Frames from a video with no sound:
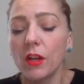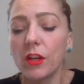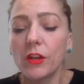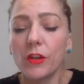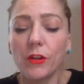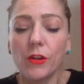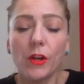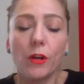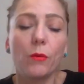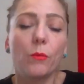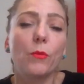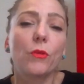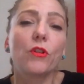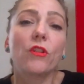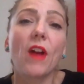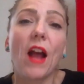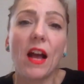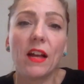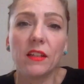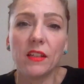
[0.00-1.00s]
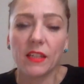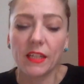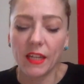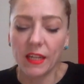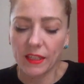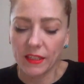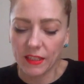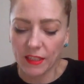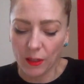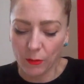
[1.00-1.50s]
morality
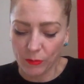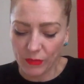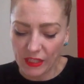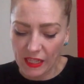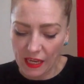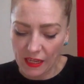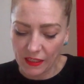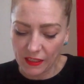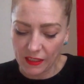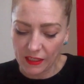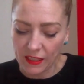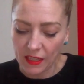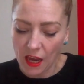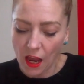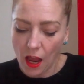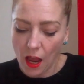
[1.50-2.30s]
in some sense.